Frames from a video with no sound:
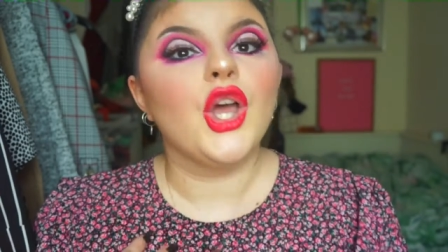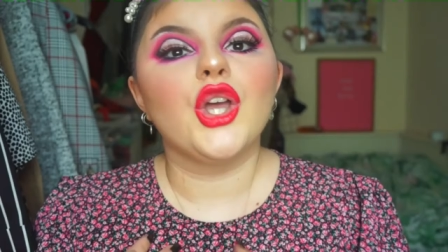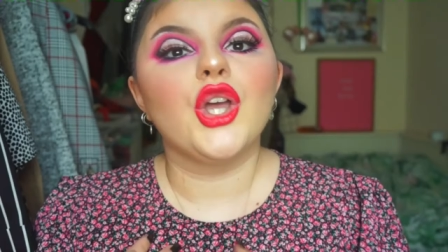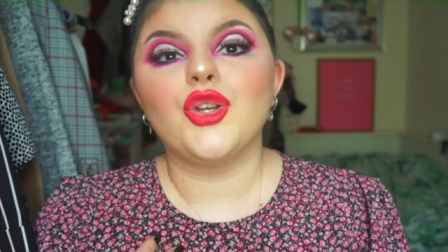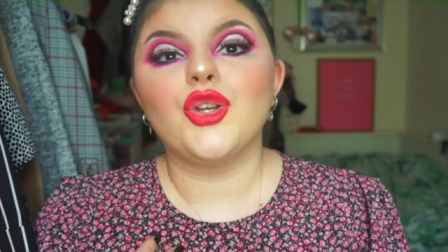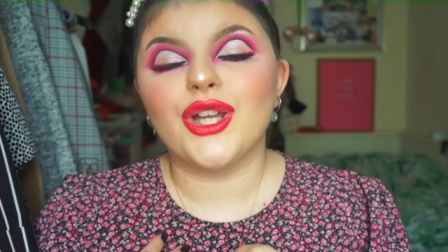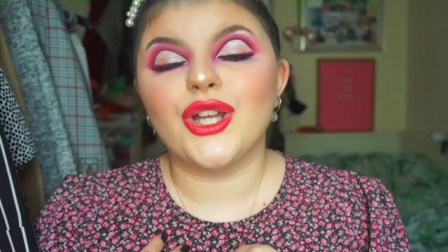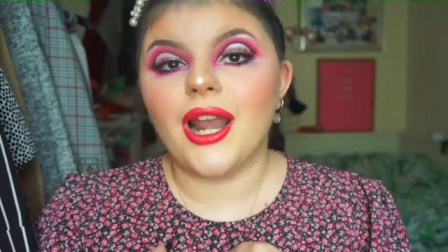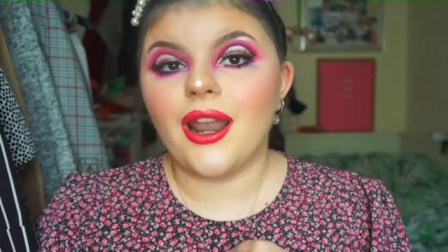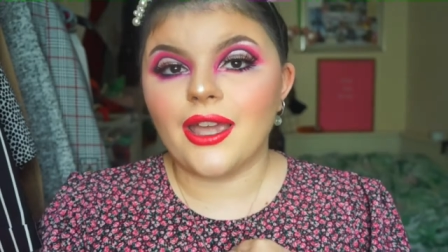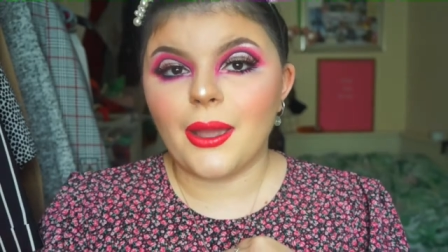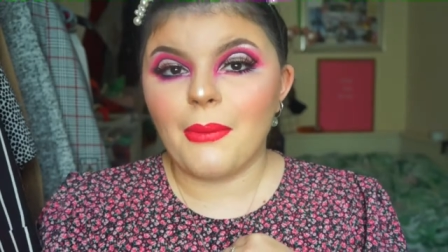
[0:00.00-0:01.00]
You can
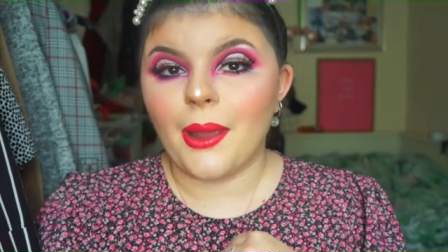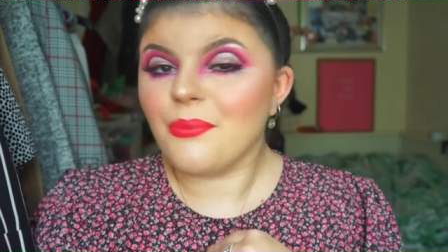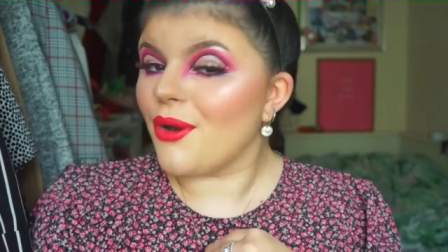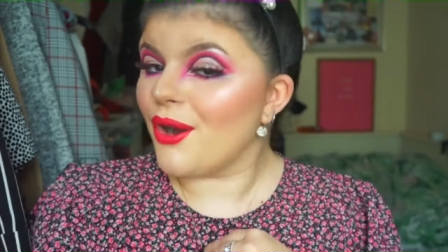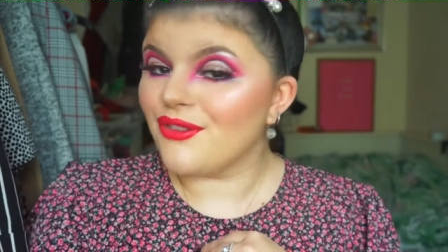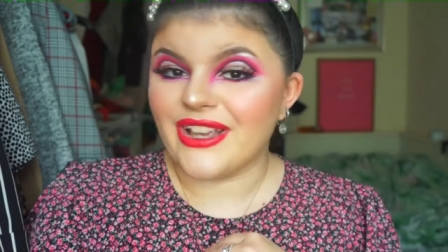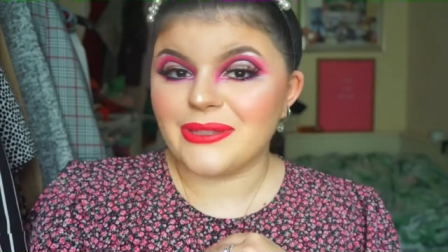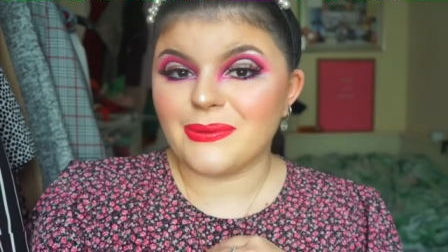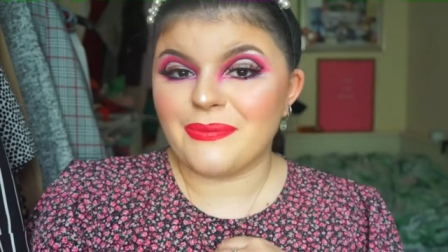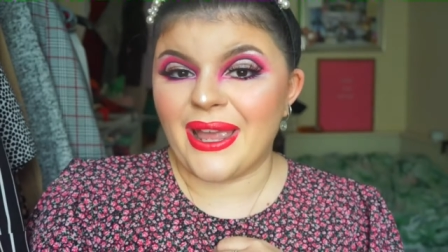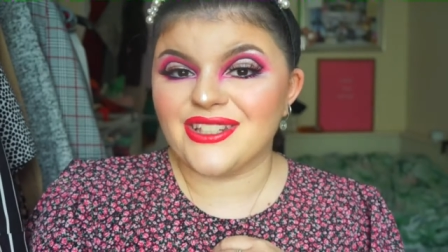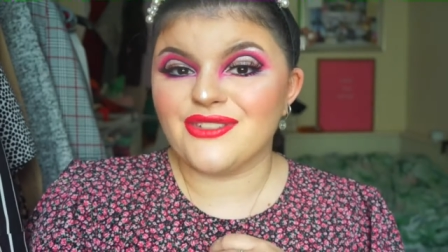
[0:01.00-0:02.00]
like my pro Facebook
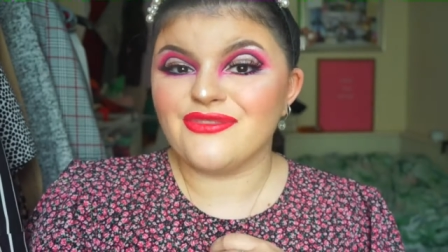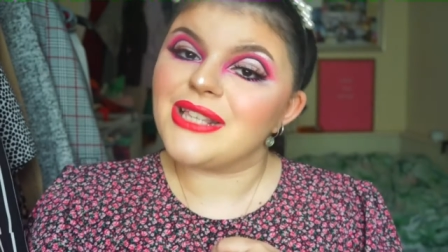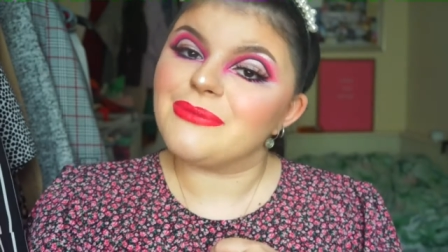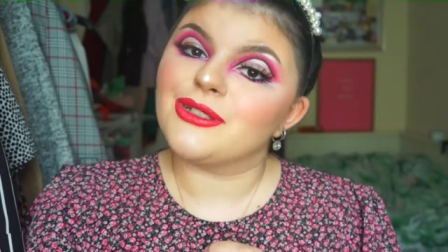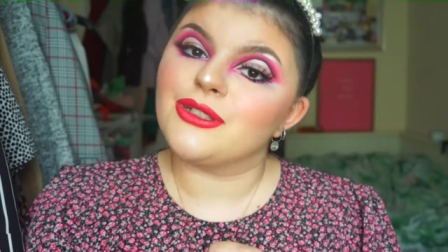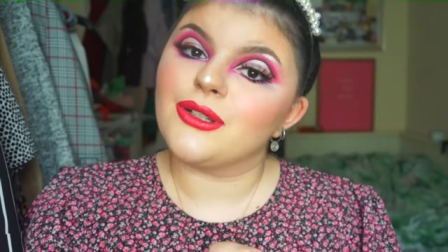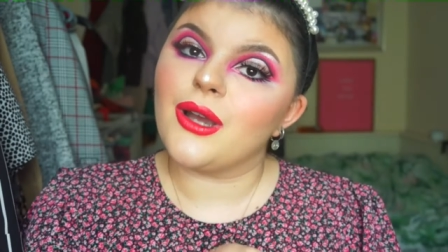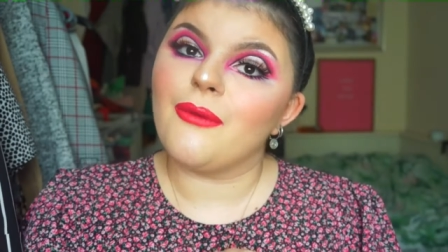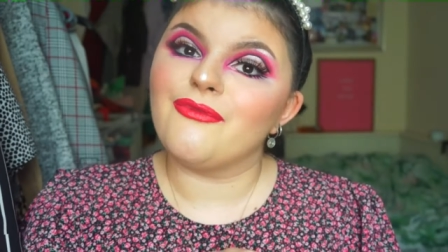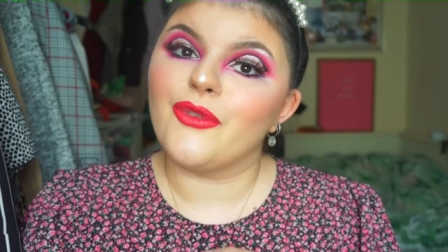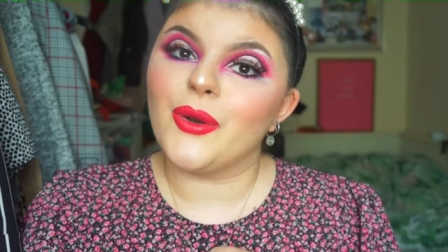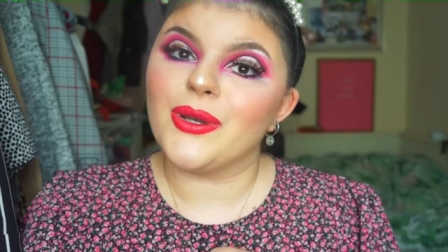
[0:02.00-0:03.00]
page, facebook.com
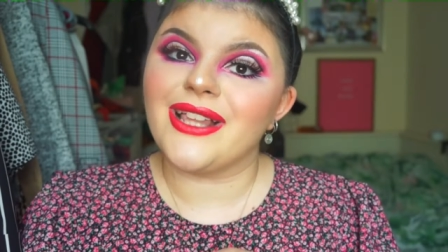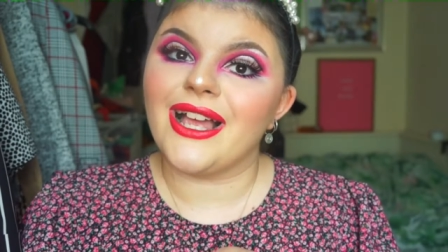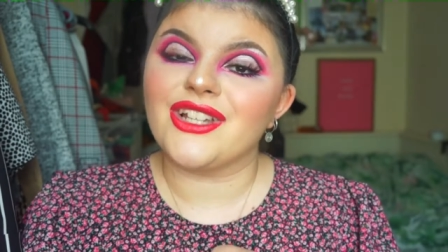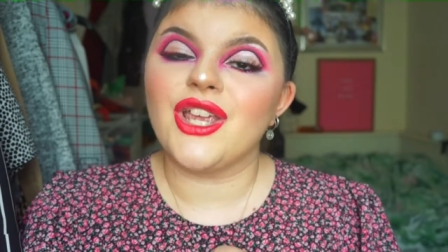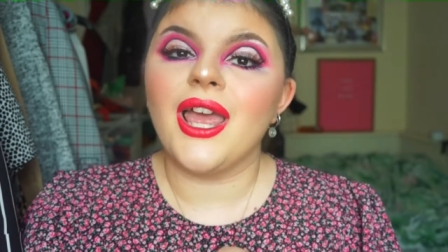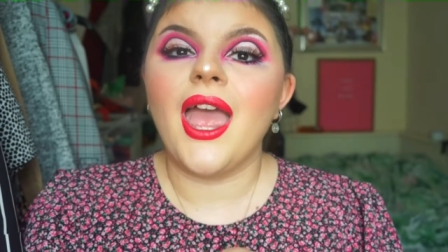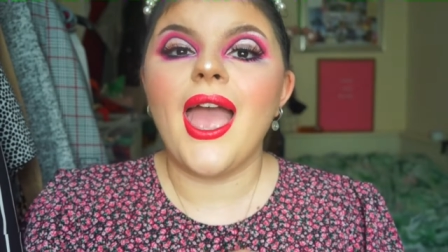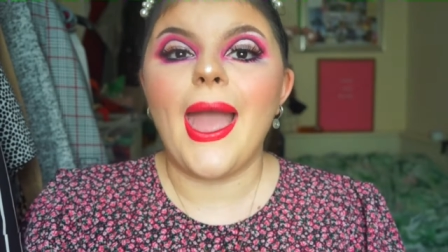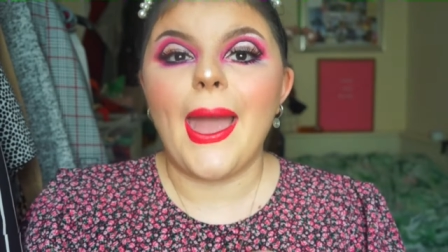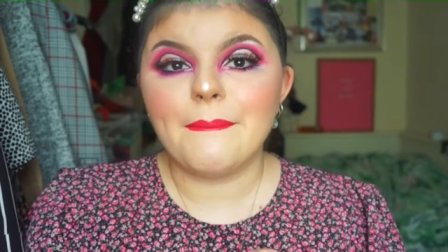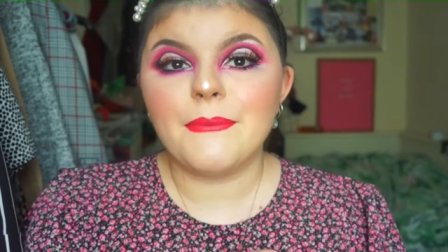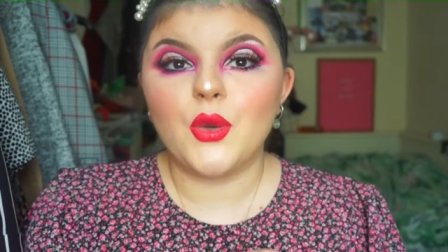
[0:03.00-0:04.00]
forward slash
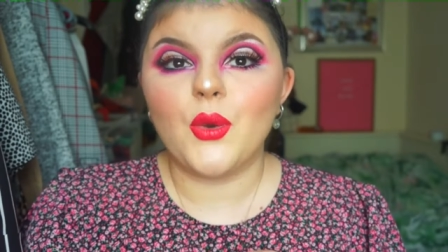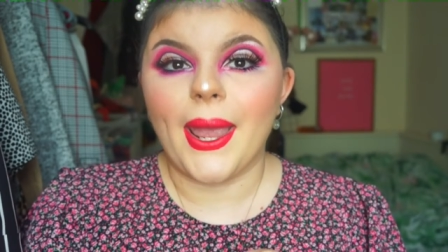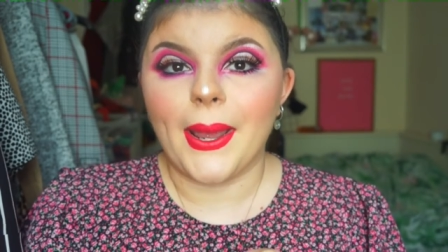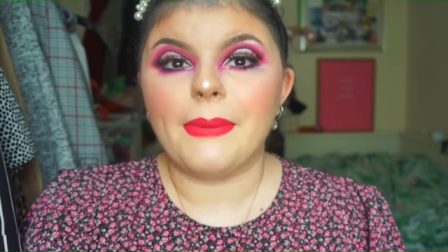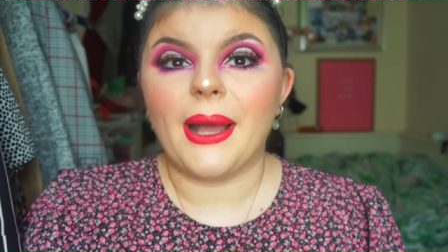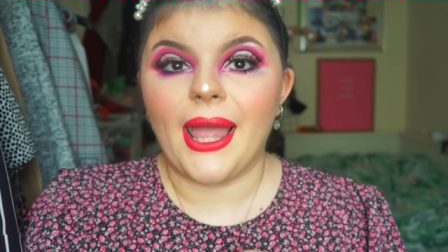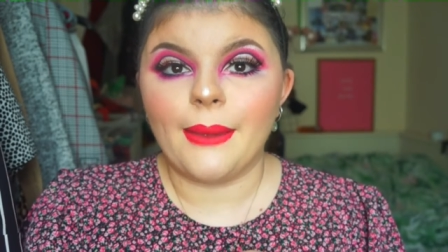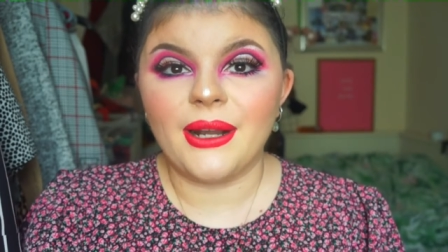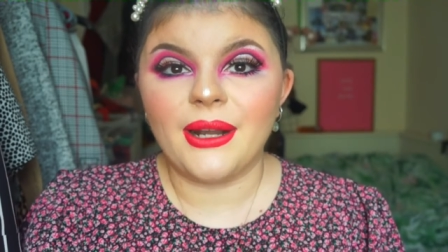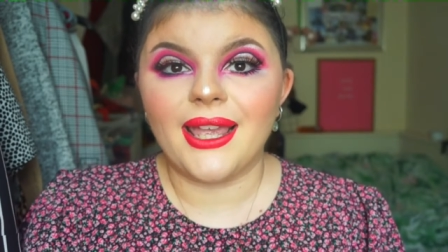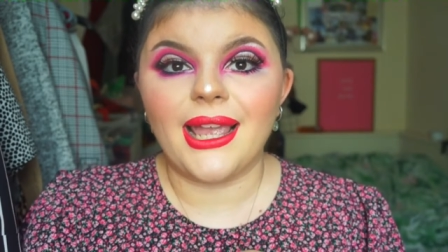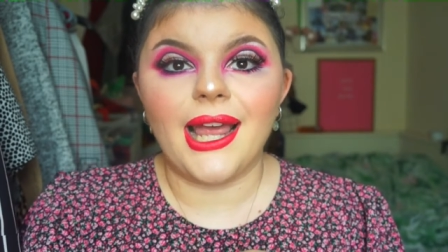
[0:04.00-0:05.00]
MUA by
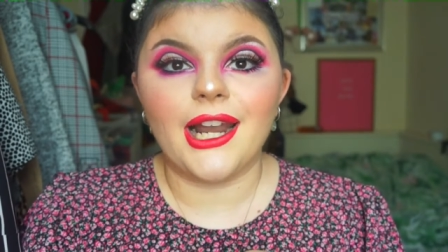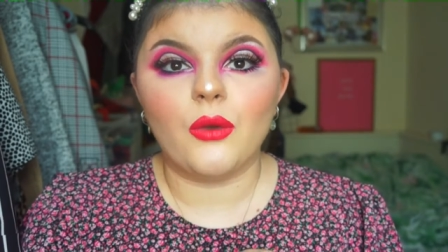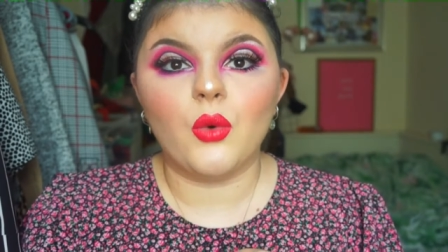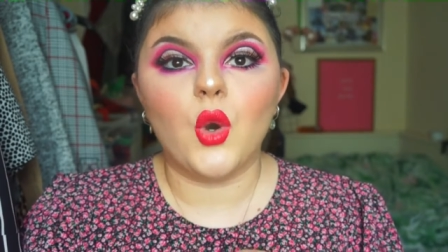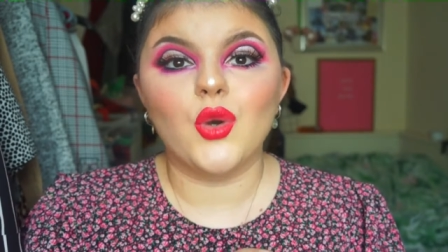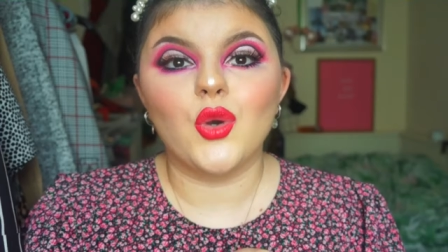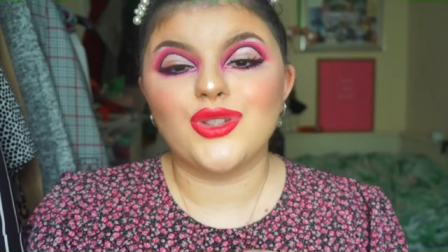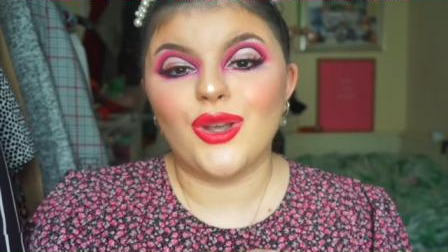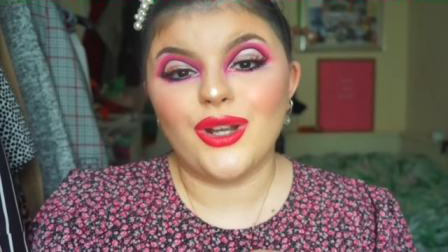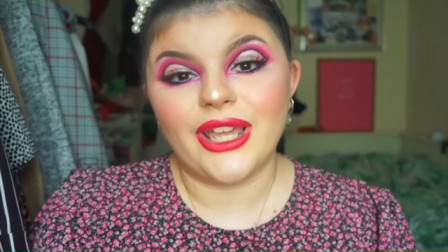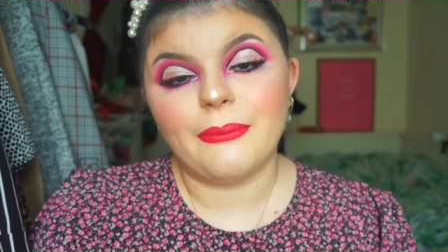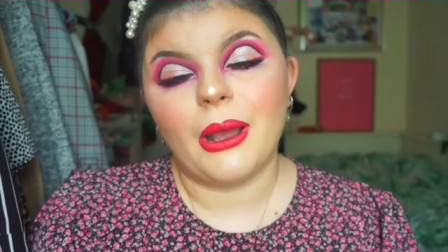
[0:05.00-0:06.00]
Emily, and I will also
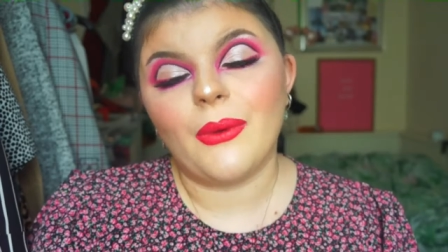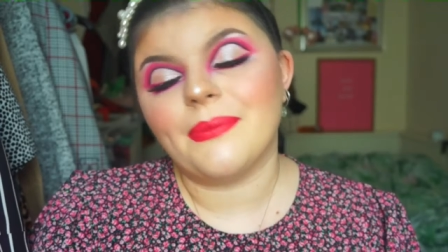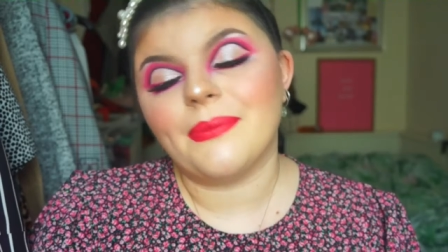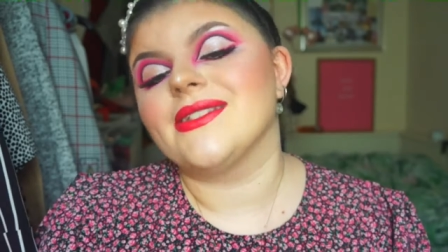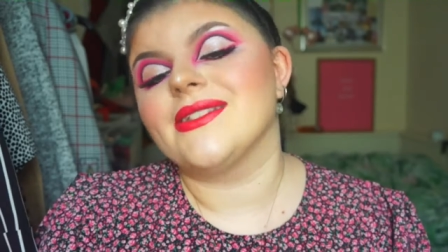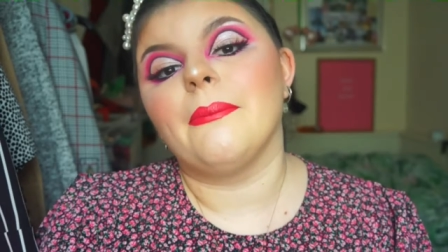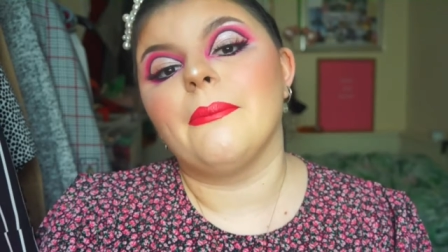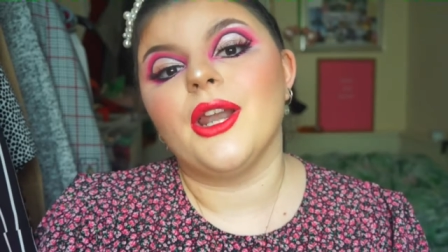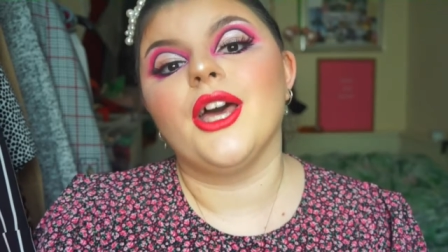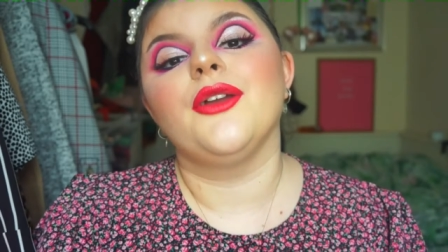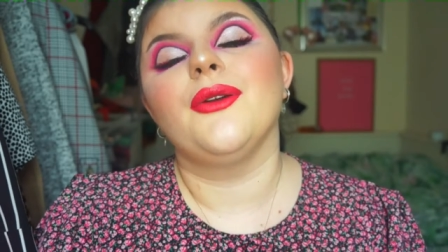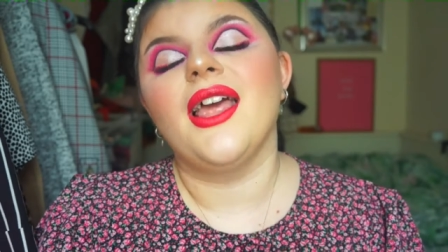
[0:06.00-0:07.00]
link my website down
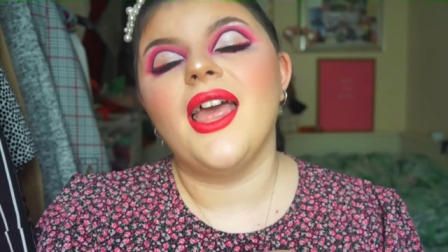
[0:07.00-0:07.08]
below.